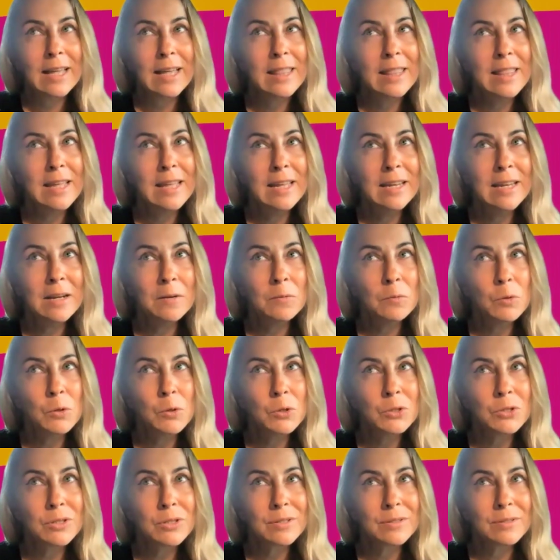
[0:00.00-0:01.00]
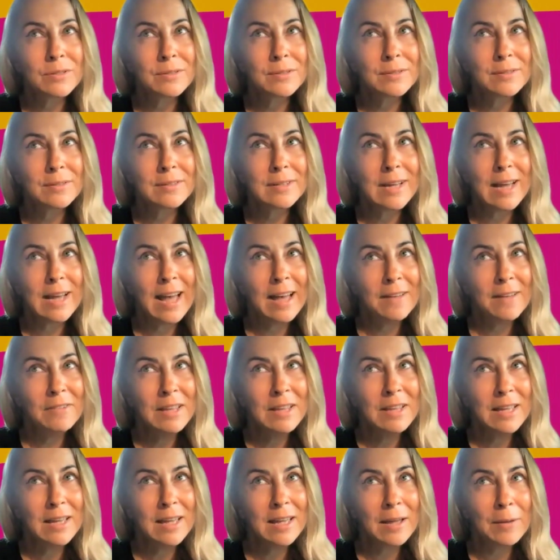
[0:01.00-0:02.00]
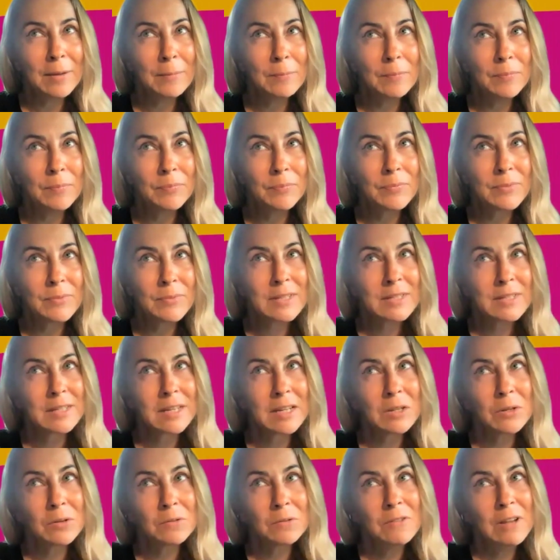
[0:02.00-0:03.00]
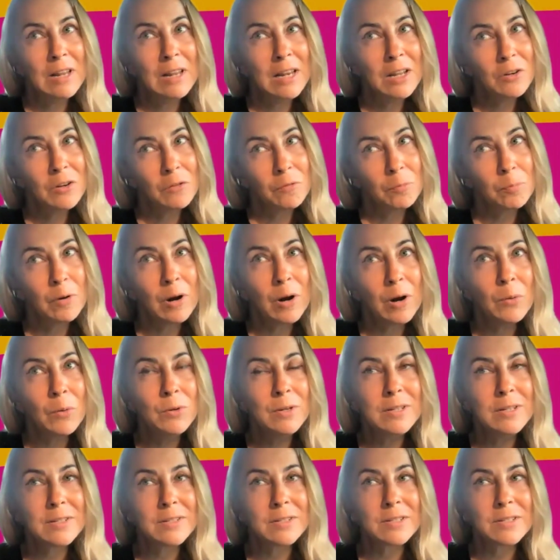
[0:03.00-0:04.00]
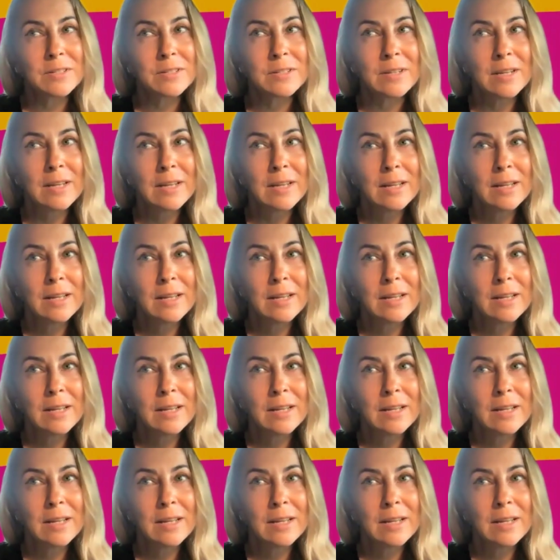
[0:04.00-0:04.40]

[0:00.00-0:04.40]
And then I was having this kind of feeling of proudness,